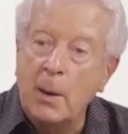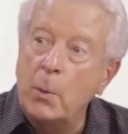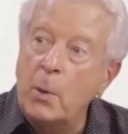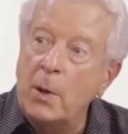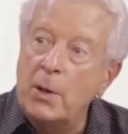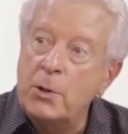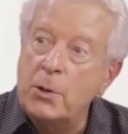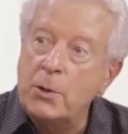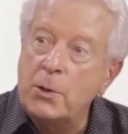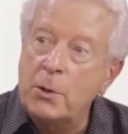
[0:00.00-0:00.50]
a
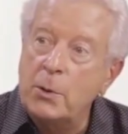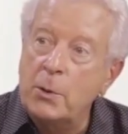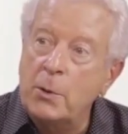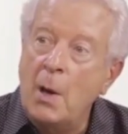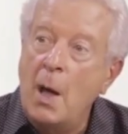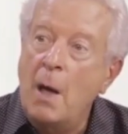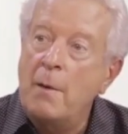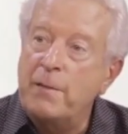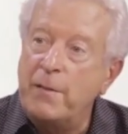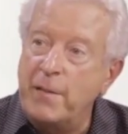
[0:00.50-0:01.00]
wish to
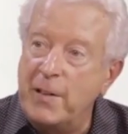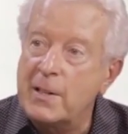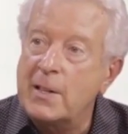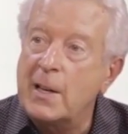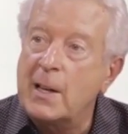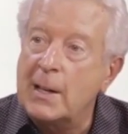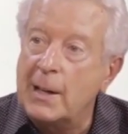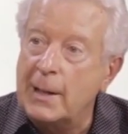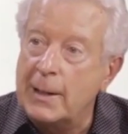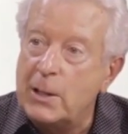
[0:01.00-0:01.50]

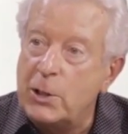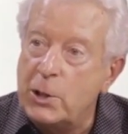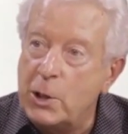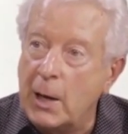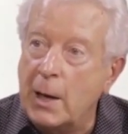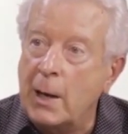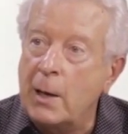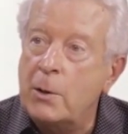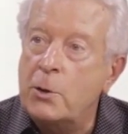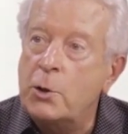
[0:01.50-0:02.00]
physically
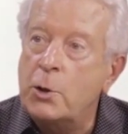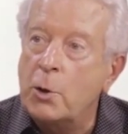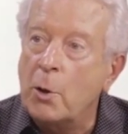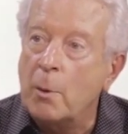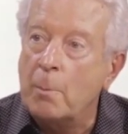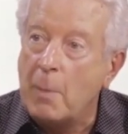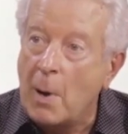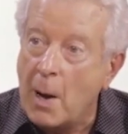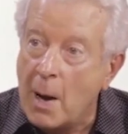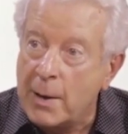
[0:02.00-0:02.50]
change
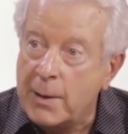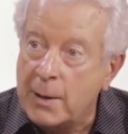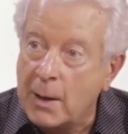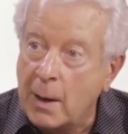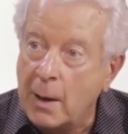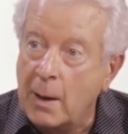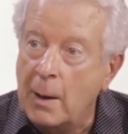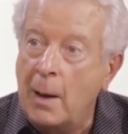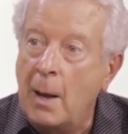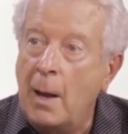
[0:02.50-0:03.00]
your
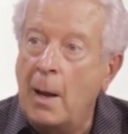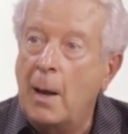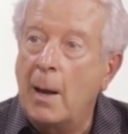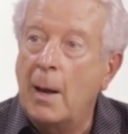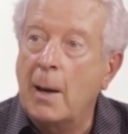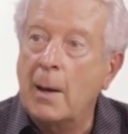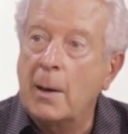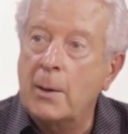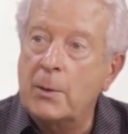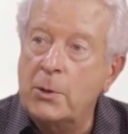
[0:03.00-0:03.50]
body
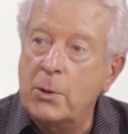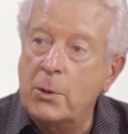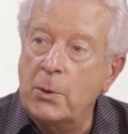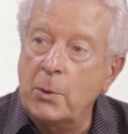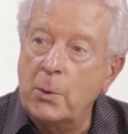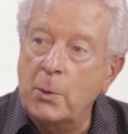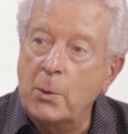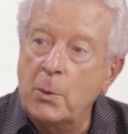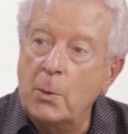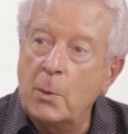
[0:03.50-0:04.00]

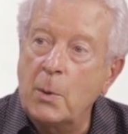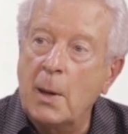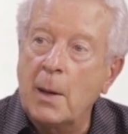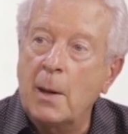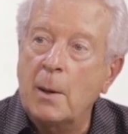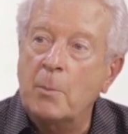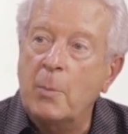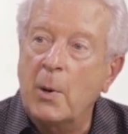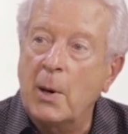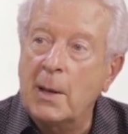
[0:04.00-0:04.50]
to
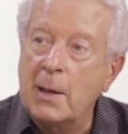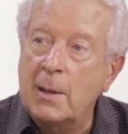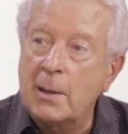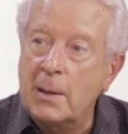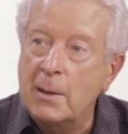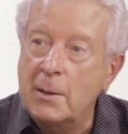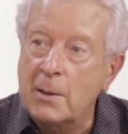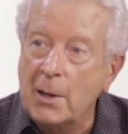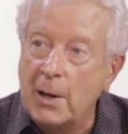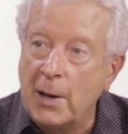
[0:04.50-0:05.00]
bring it
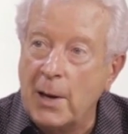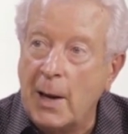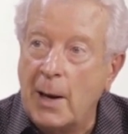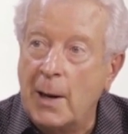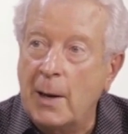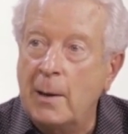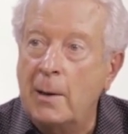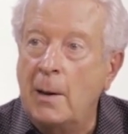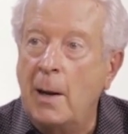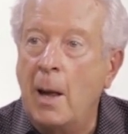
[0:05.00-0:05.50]
into
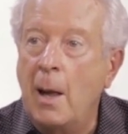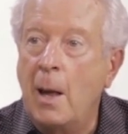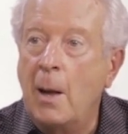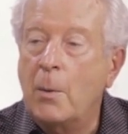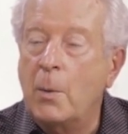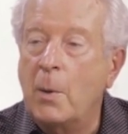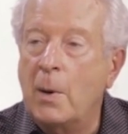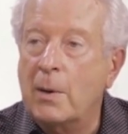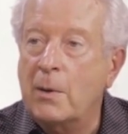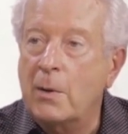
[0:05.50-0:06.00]
line
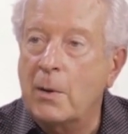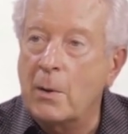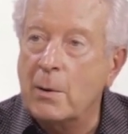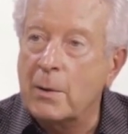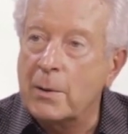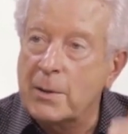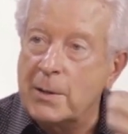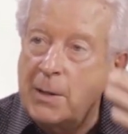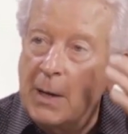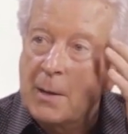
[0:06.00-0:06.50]
with
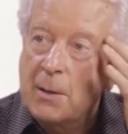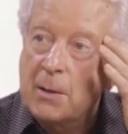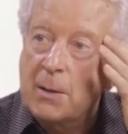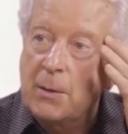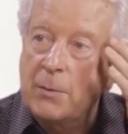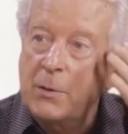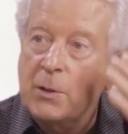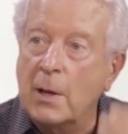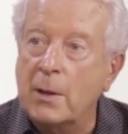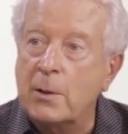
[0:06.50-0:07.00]
your
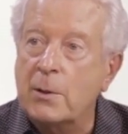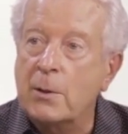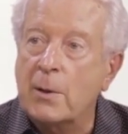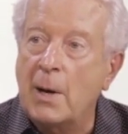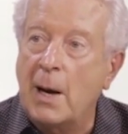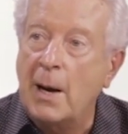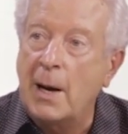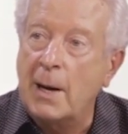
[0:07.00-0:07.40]
sense of gender